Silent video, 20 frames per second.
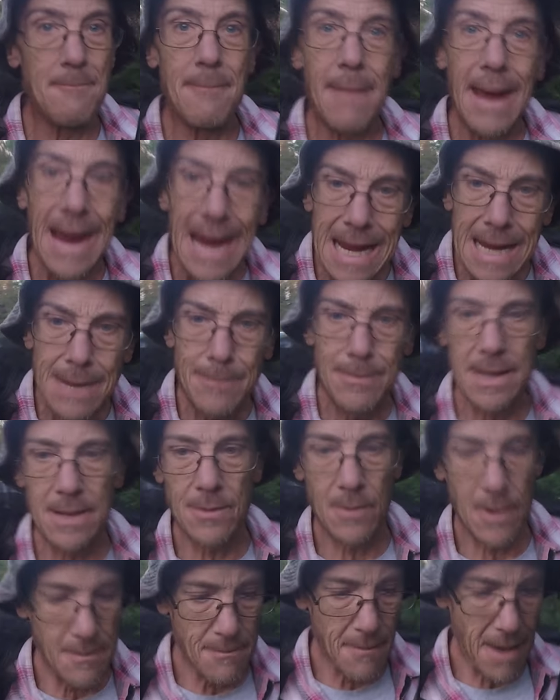maybe
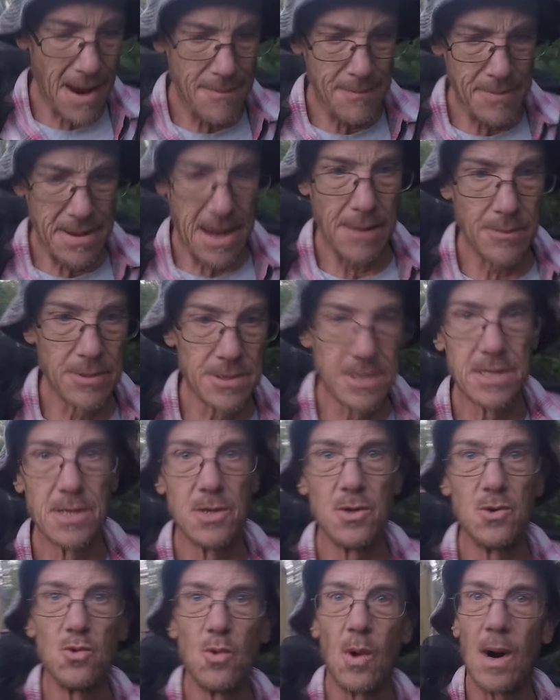we might be able
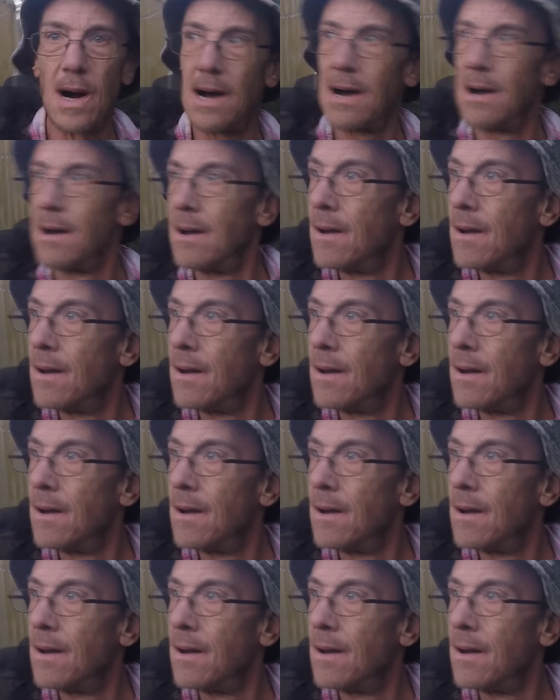to